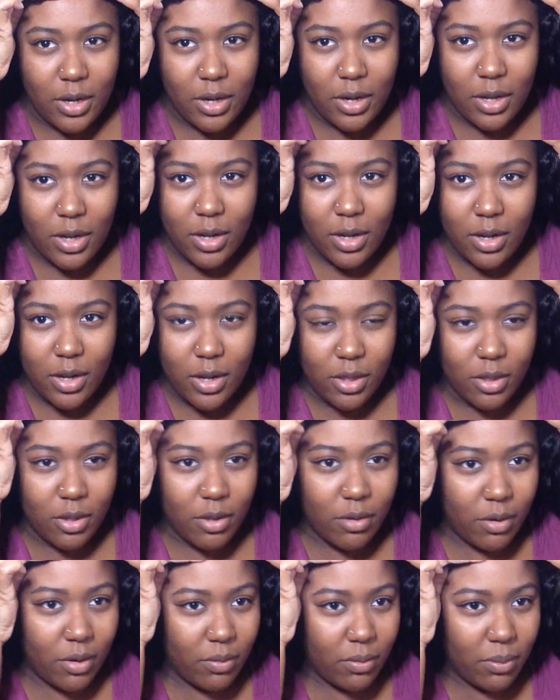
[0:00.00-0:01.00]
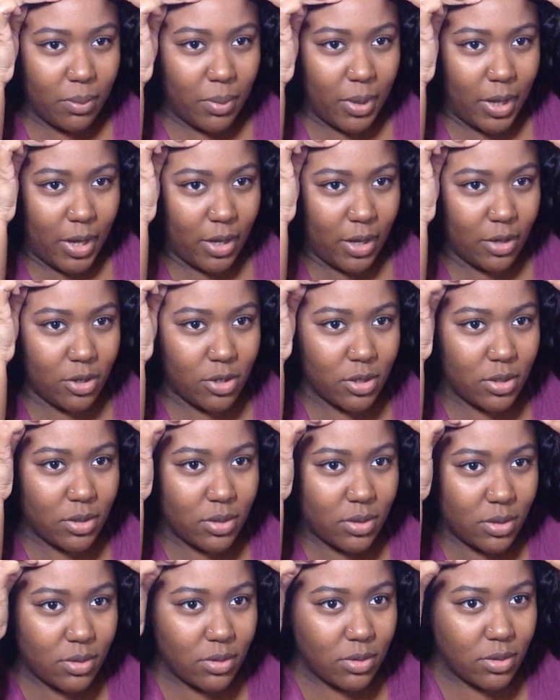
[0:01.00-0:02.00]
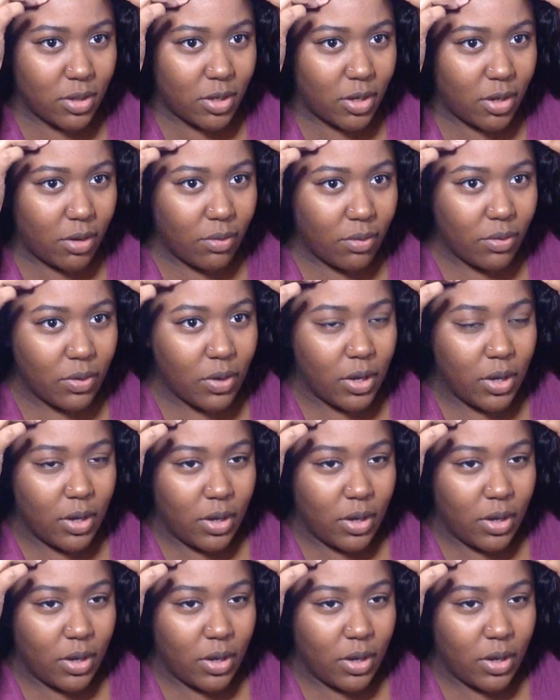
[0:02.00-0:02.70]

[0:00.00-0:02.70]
thinning in the edges and stuff